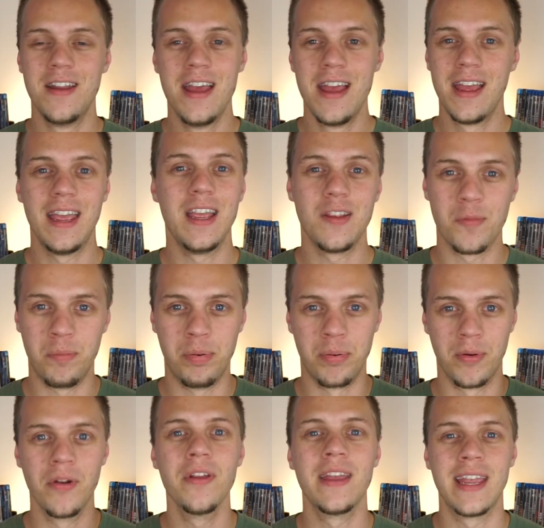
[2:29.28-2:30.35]
he's
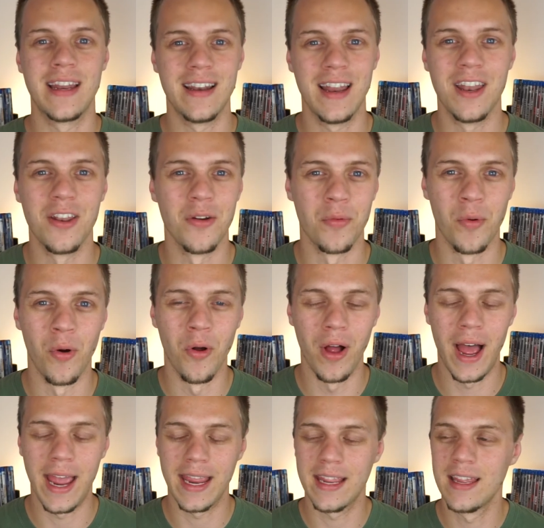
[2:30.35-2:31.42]
brilliant in the role.
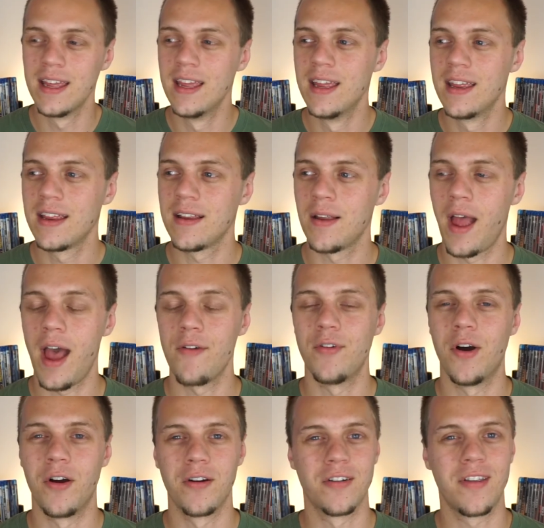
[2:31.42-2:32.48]
I have a
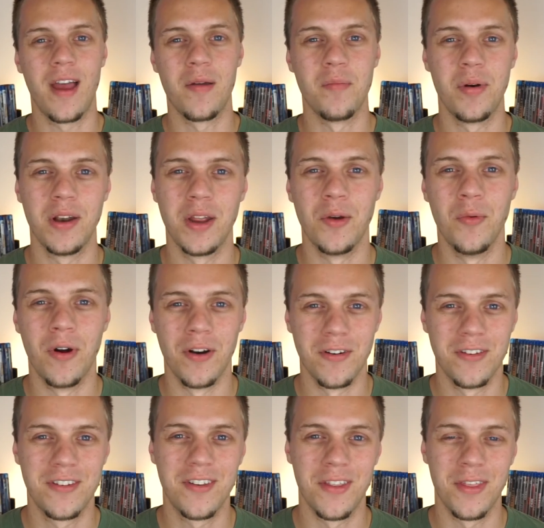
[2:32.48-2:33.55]
hard time putting words
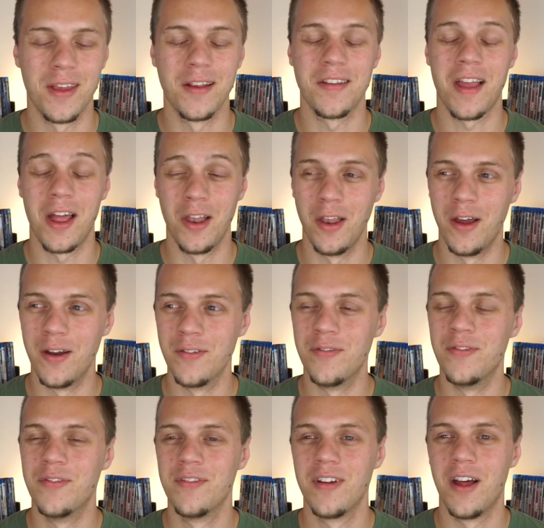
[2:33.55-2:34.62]
to things I
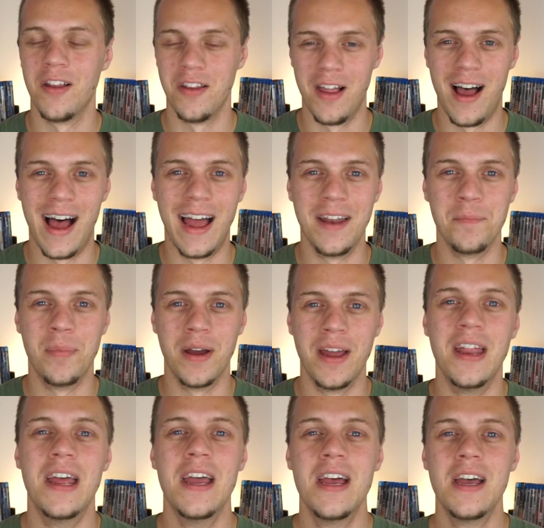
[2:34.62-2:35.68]
love a lot,
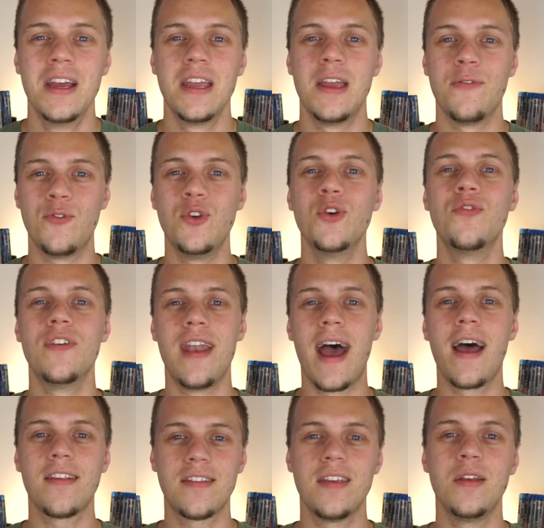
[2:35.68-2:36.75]
but if you've
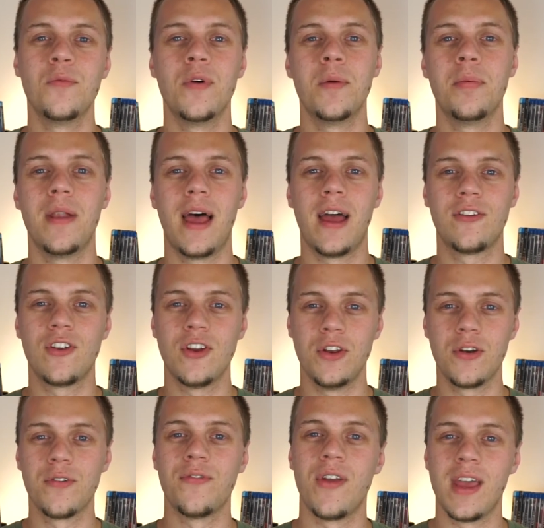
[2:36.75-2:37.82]
not seen Whiplash and
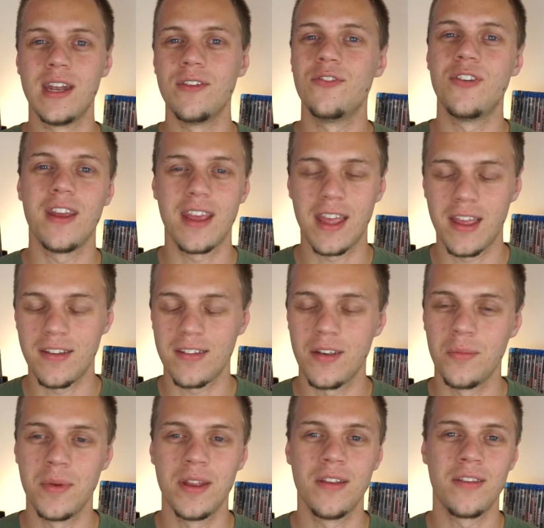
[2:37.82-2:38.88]
you're a fan of J.K.
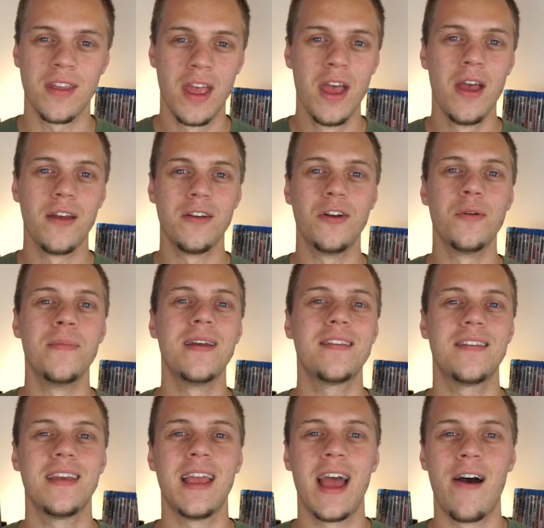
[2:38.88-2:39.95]
Simmons, you're
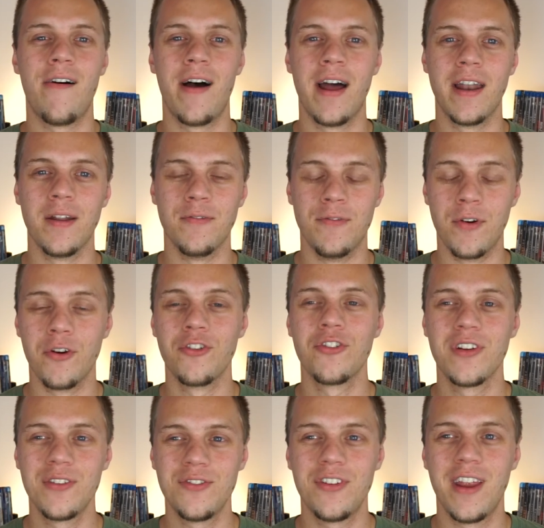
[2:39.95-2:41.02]
missing out on a version
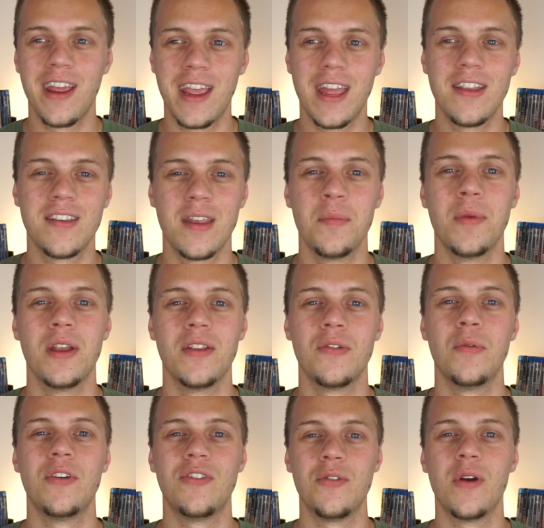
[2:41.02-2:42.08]
of J.K. Simmons
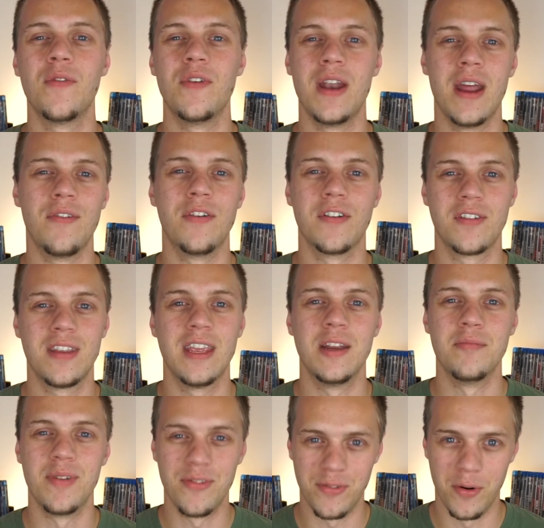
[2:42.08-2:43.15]
which you have never seen
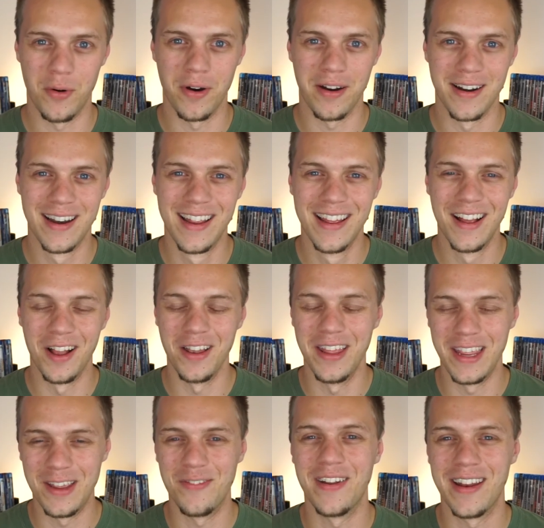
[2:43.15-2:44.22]
before. I'll
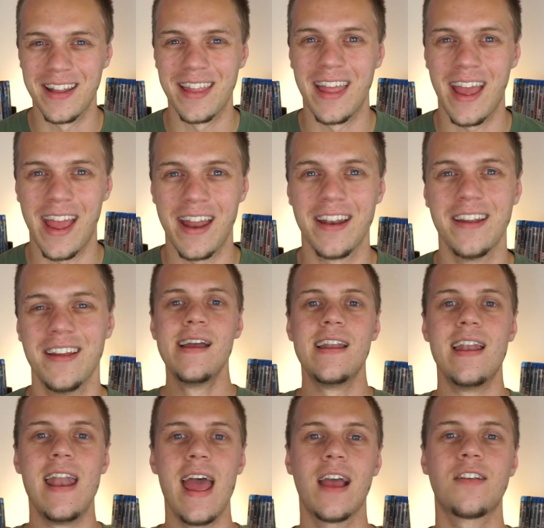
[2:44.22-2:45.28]
leave it at that.
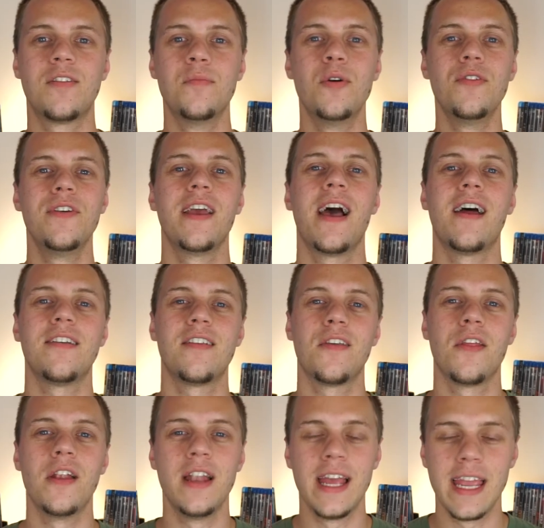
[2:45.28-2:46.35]
Next, moving on to
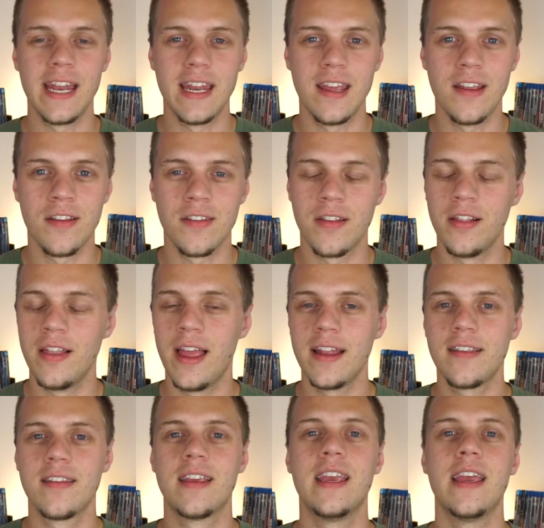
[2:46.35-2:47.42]
the ladies,
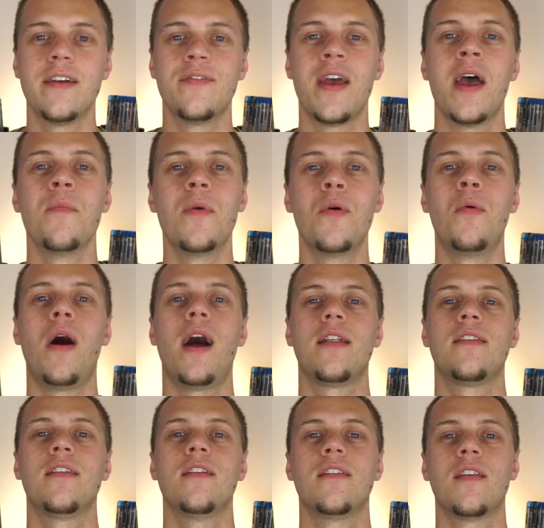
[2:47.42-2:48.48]
let's give Emma
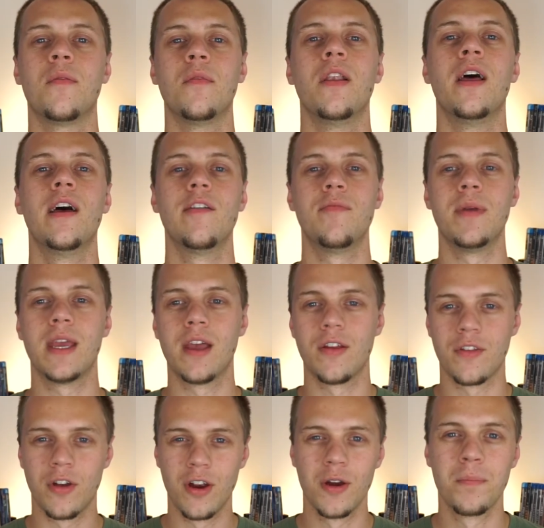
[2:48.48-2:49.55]
Watson some love
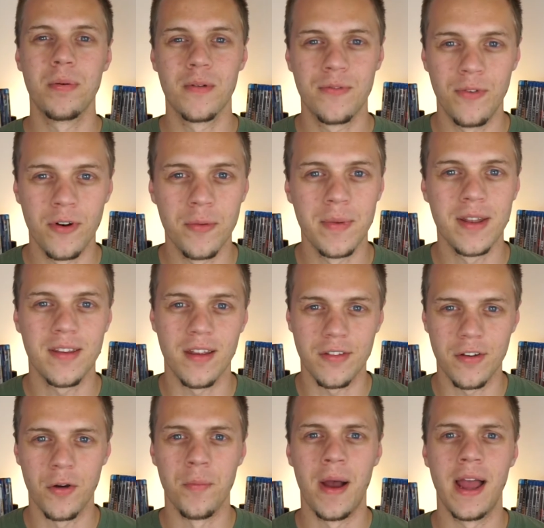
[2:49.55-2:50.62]
because her performance as
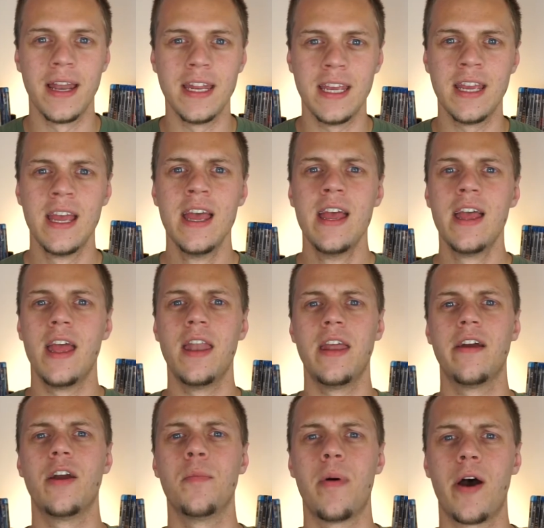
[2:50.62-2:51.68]
Hermione in the
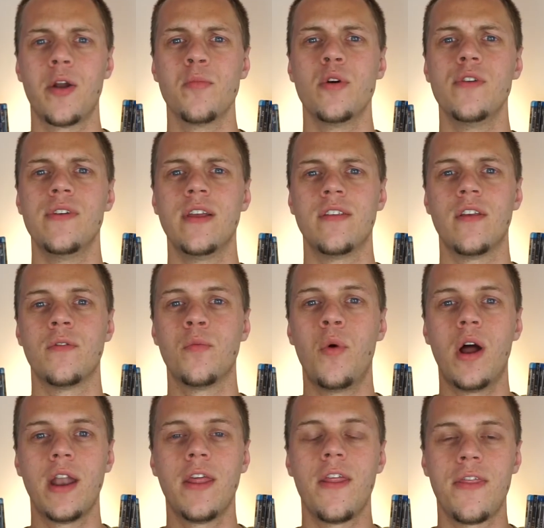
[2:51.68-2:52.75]
Harry Potter movies is
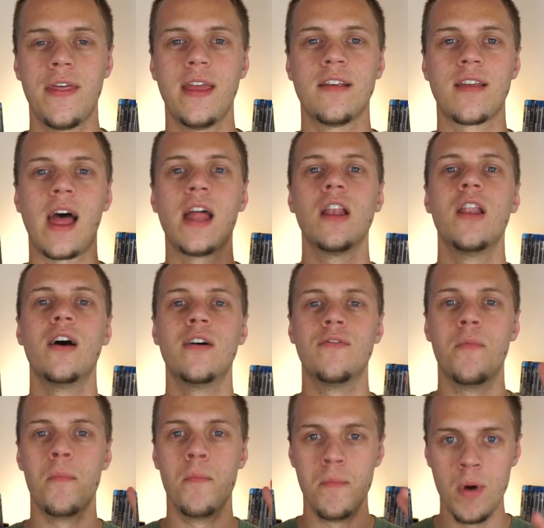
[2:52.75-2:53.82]
one of the things I love
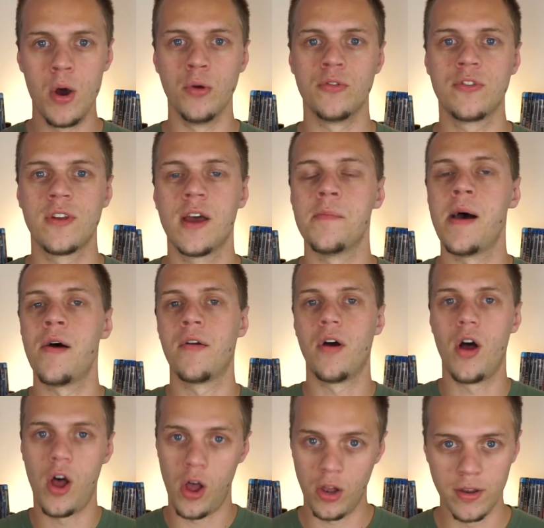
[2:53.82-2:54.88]
most about
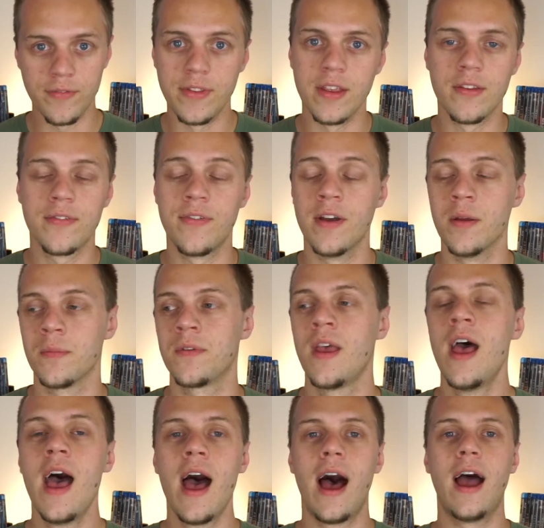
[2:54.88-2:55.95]
all of these films.
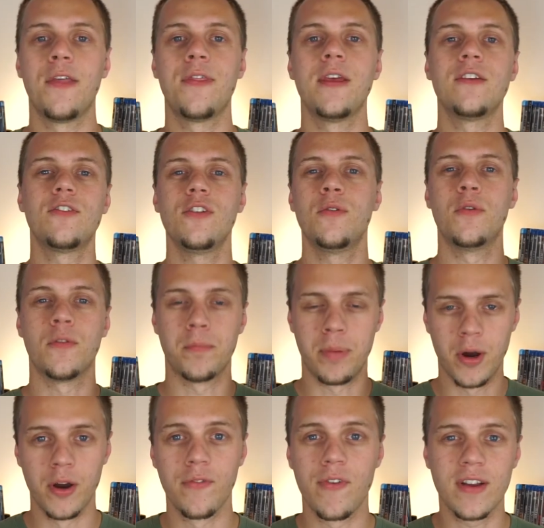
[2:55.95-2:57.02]
I think she was
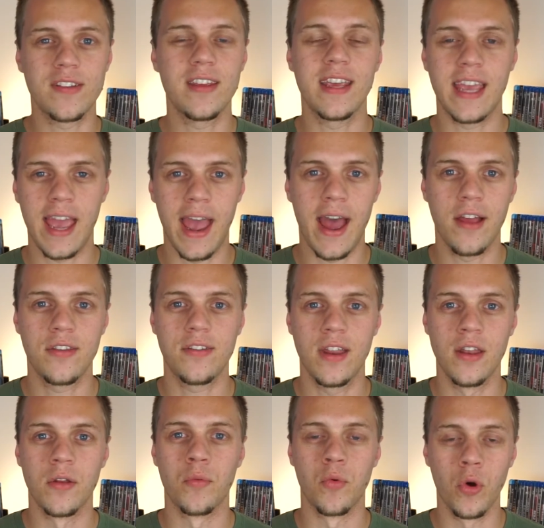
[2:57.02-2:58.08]
perfectly cast in
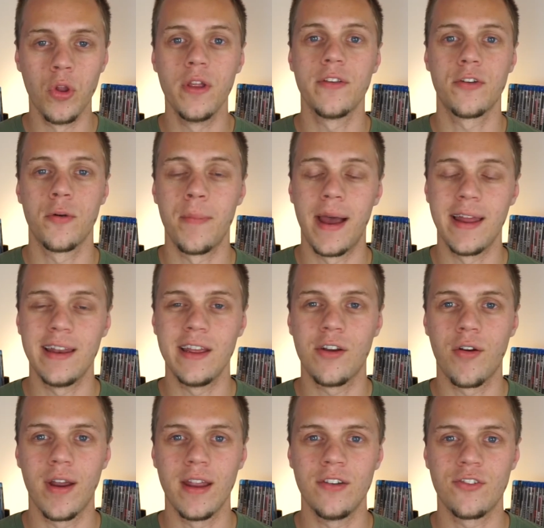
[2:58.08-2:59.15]
the role as Hermione
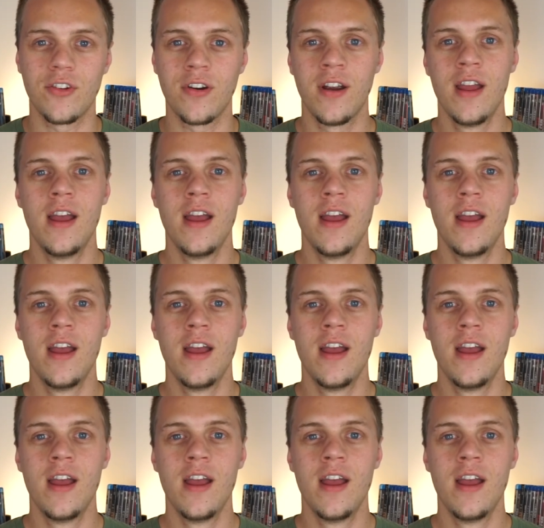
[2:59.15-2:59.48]
Granger,